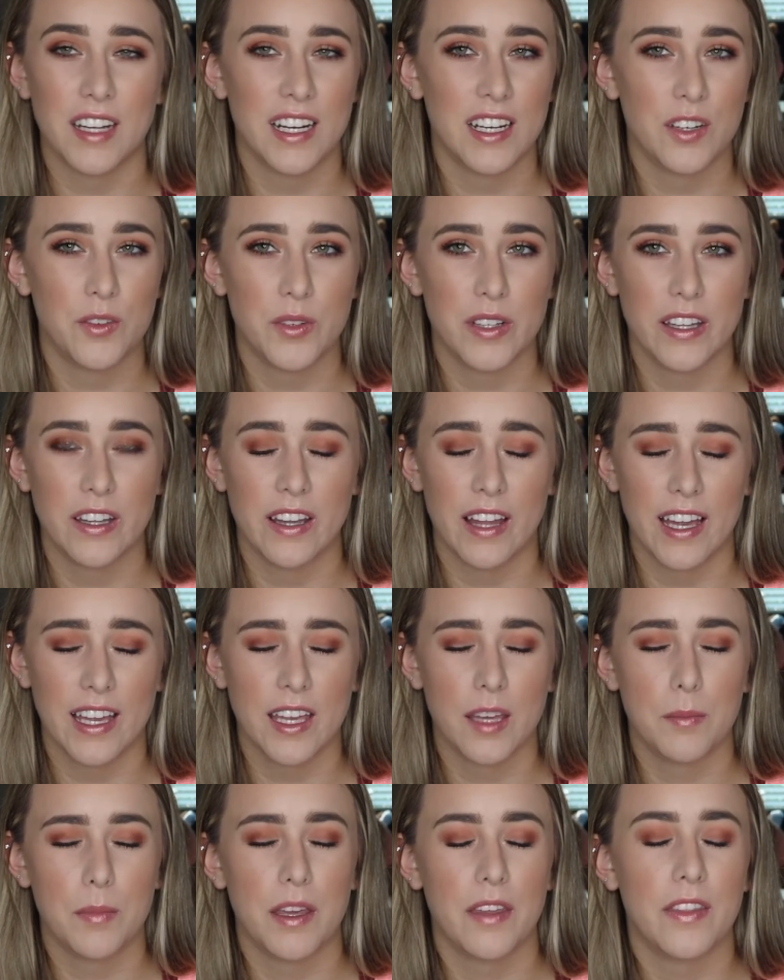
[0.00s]
I didn't really
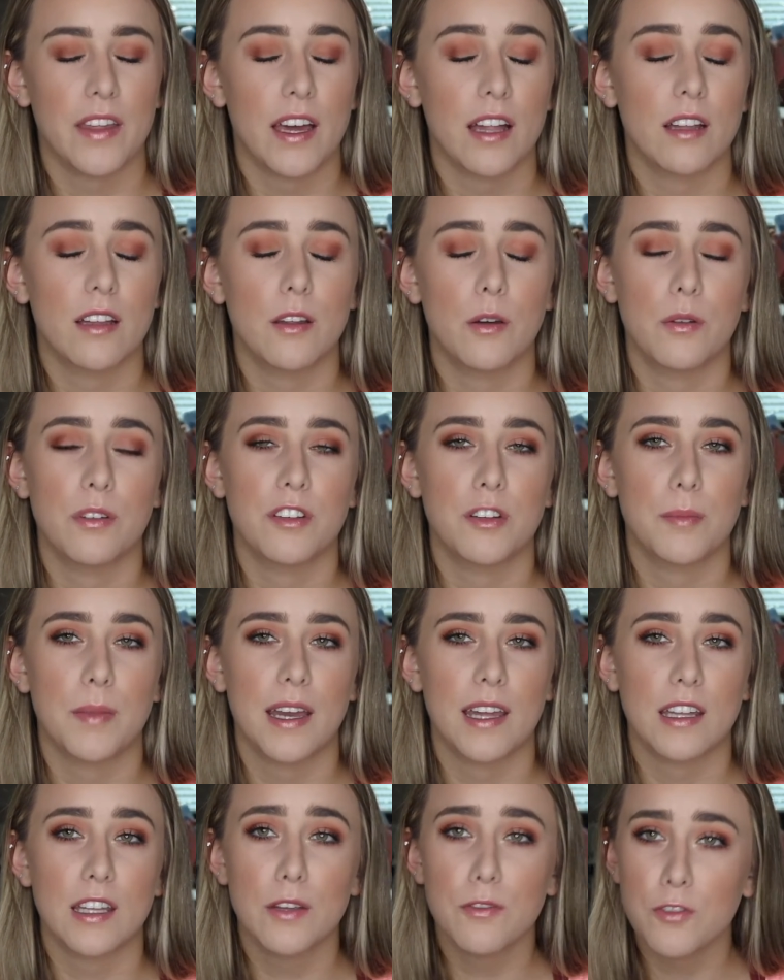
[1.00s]
like it being that close to
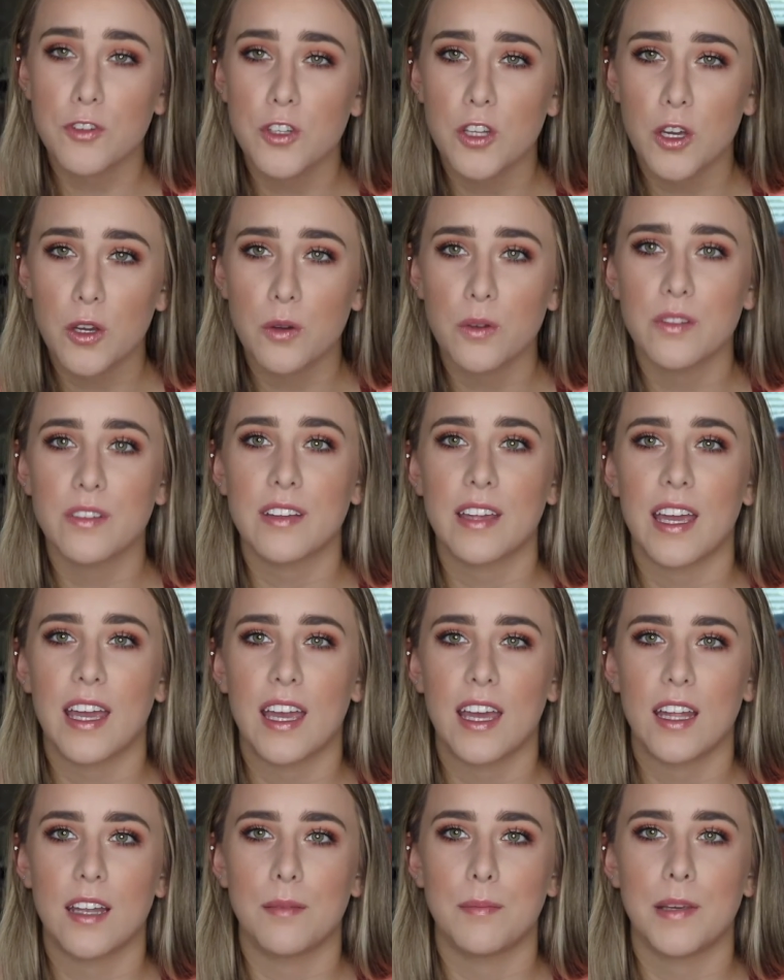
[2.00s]
my lymph nodes
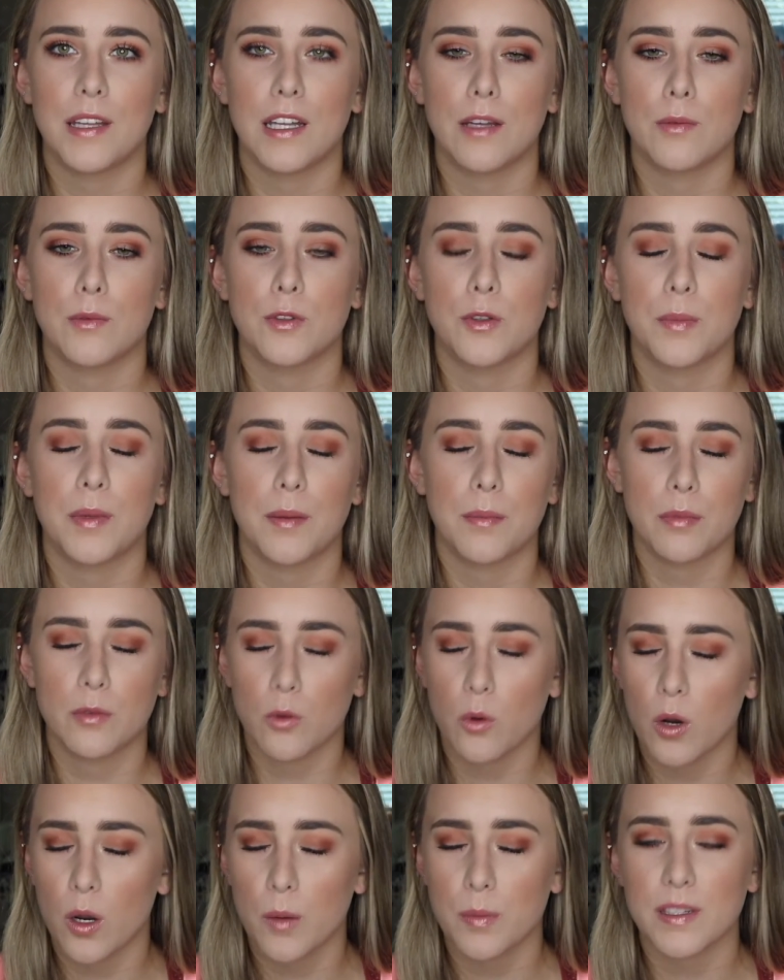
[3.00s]
and being able to be
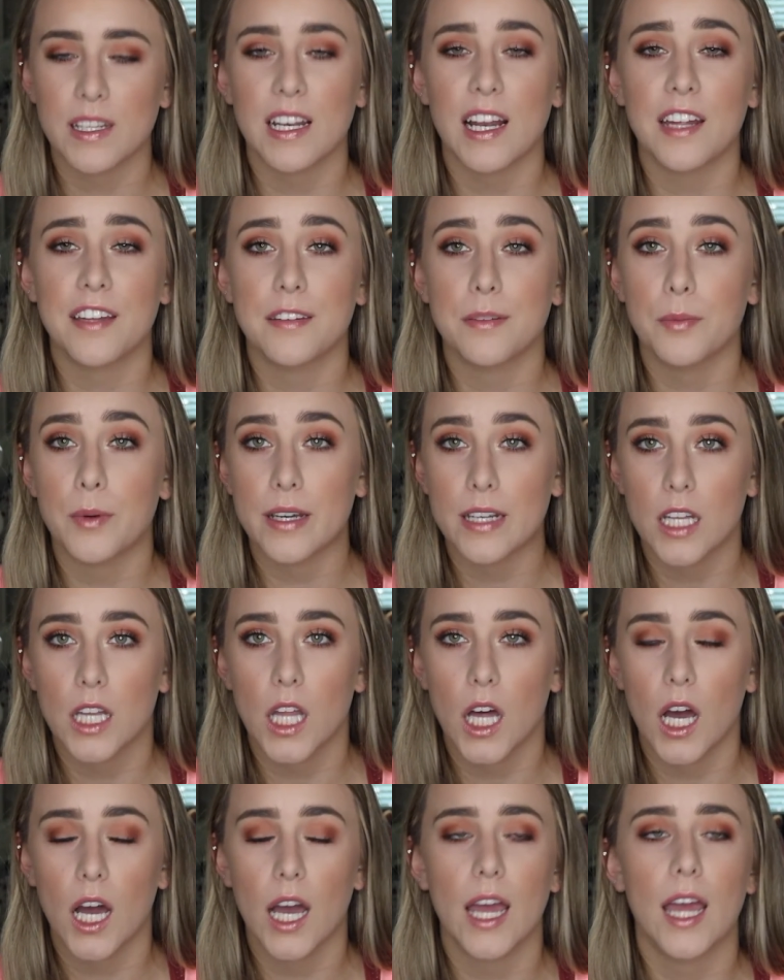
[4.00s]
absorbed, and I sweat a
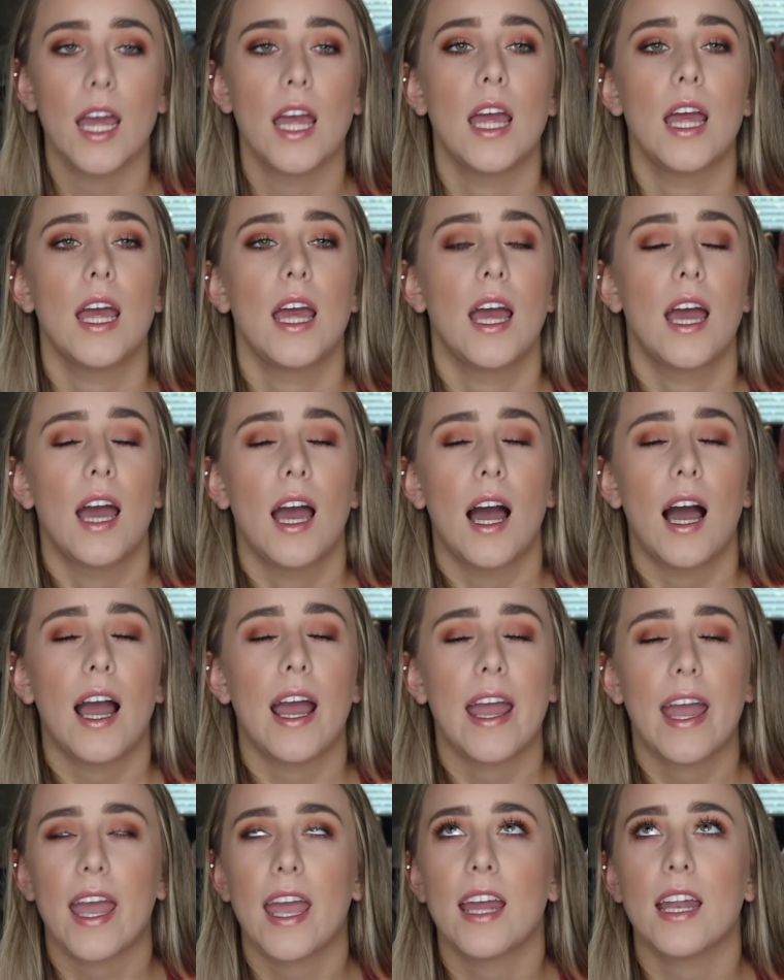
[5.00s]
lot.
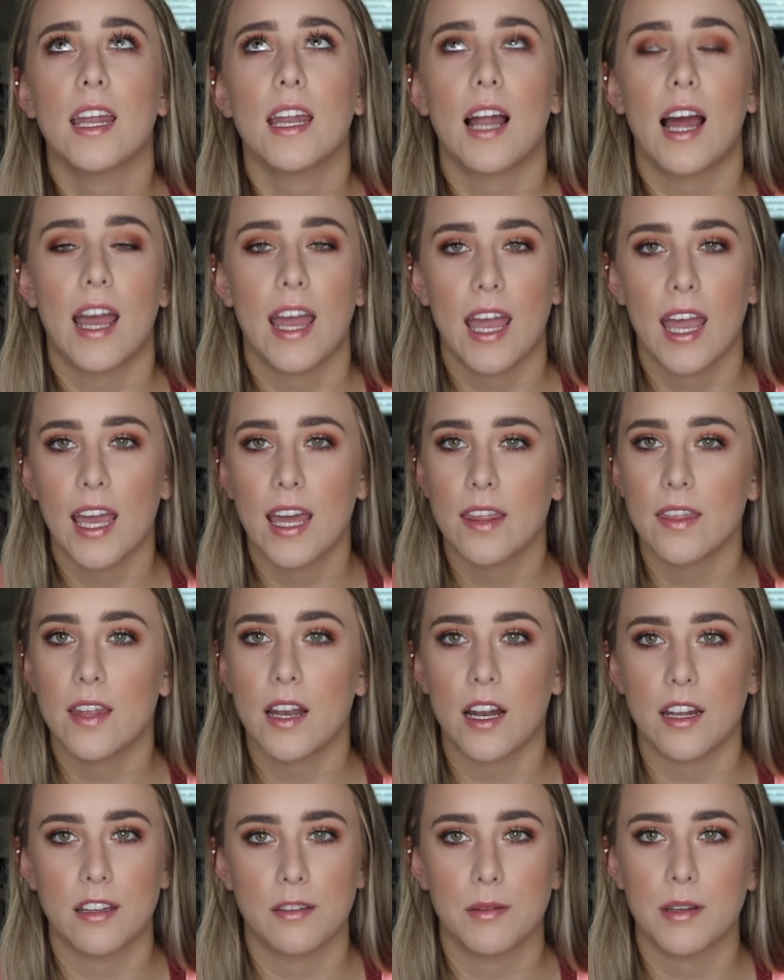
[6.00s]
I hate it. I hate
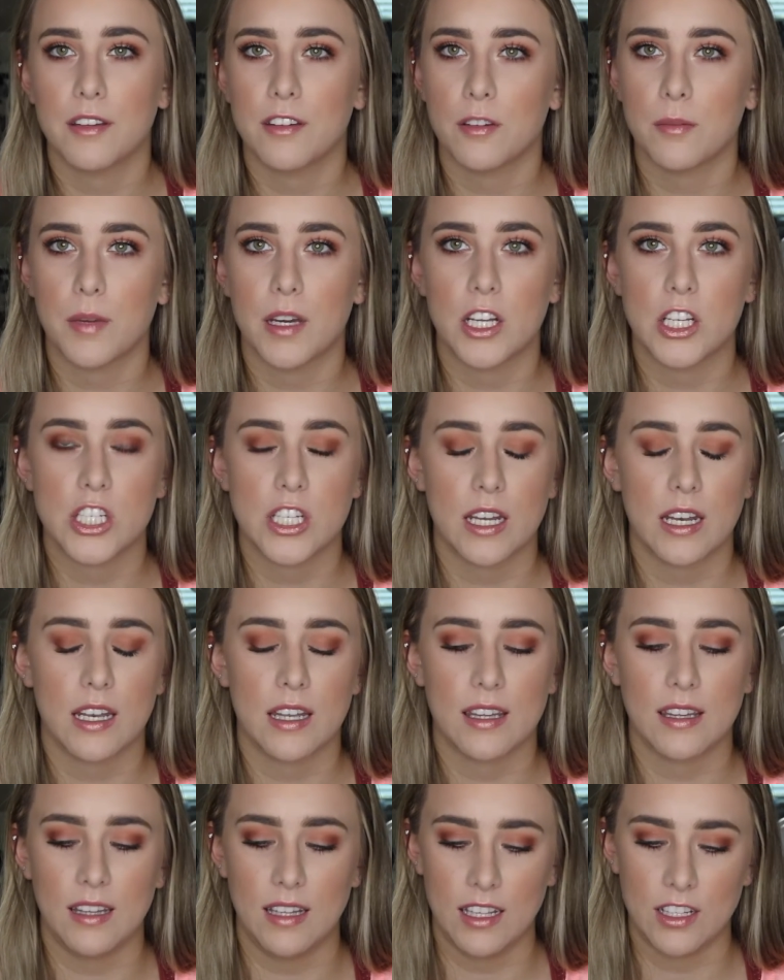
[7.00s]
that I sweat so much,
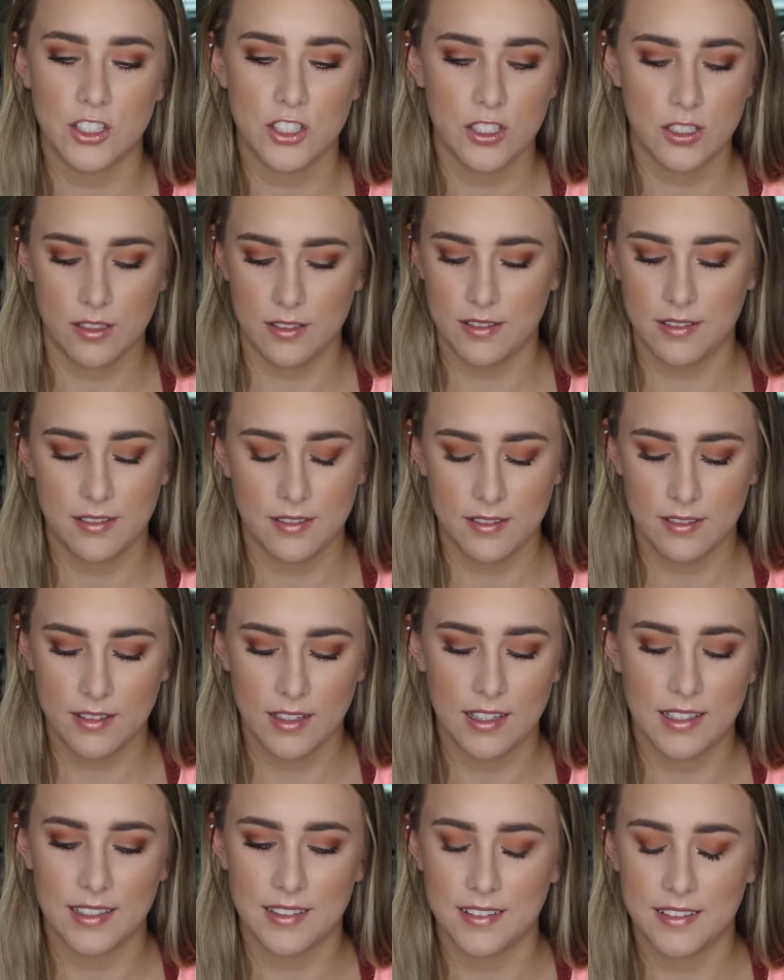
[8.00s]
and it's just,
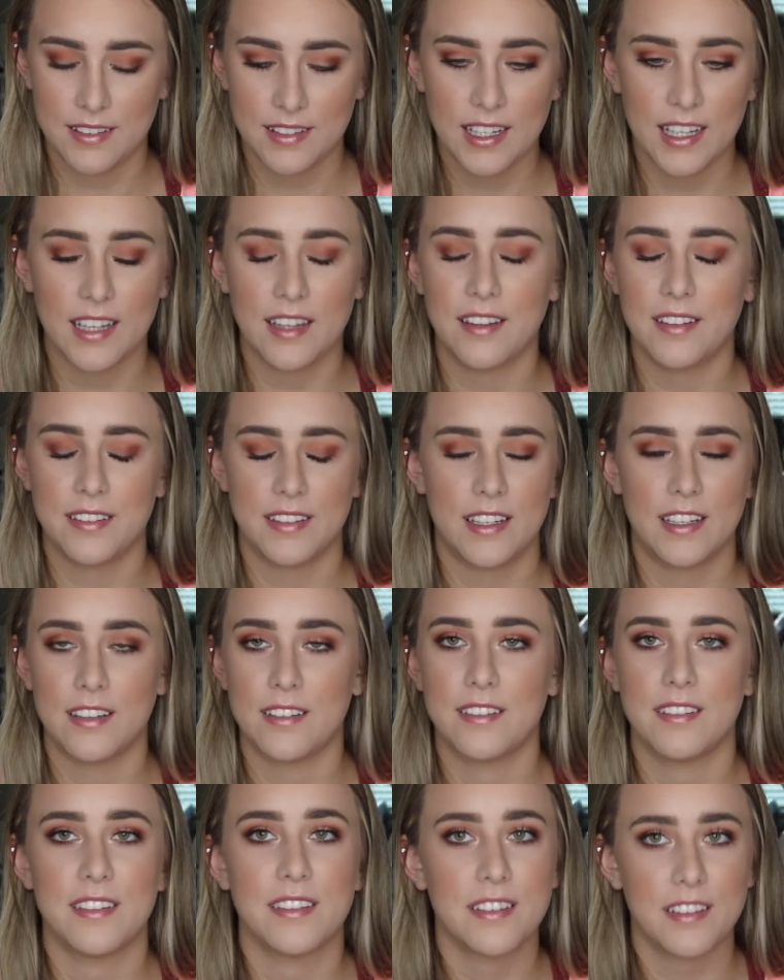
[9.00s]
and it stinks and
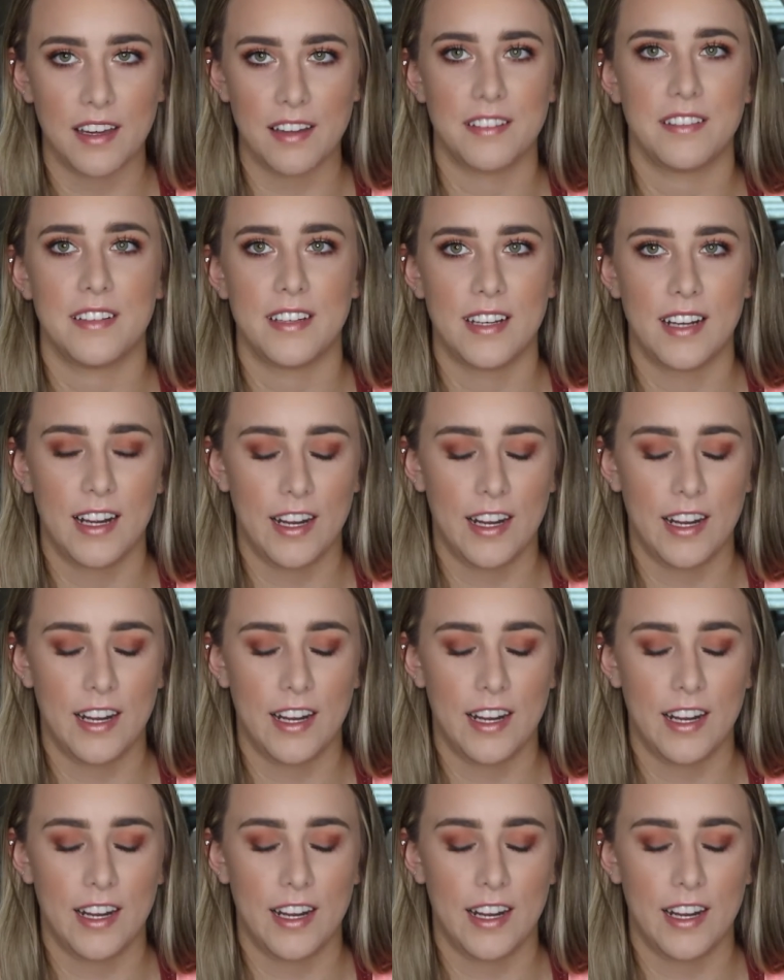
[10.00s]
it's disgusting.